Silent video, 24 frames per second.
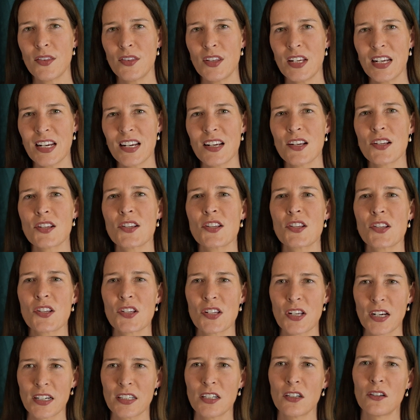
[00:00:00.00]
These
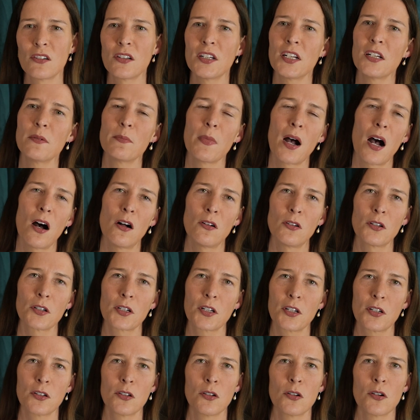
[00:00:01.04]
signaling
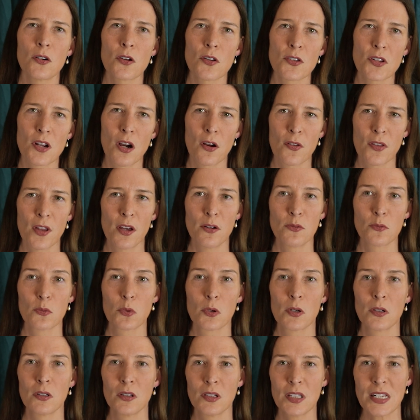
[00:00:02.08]
molecules are then
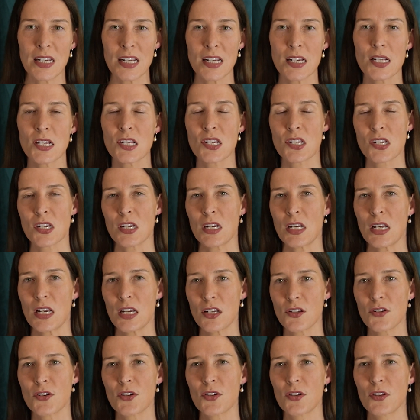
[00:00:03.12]
released
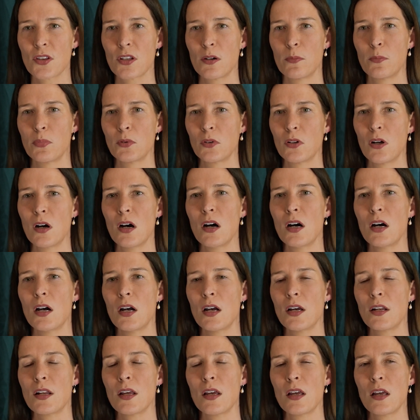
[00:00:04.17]
into the
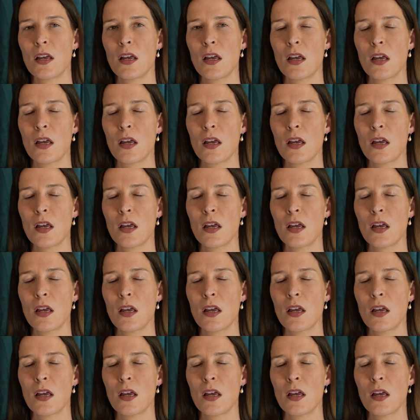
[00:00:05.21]
blood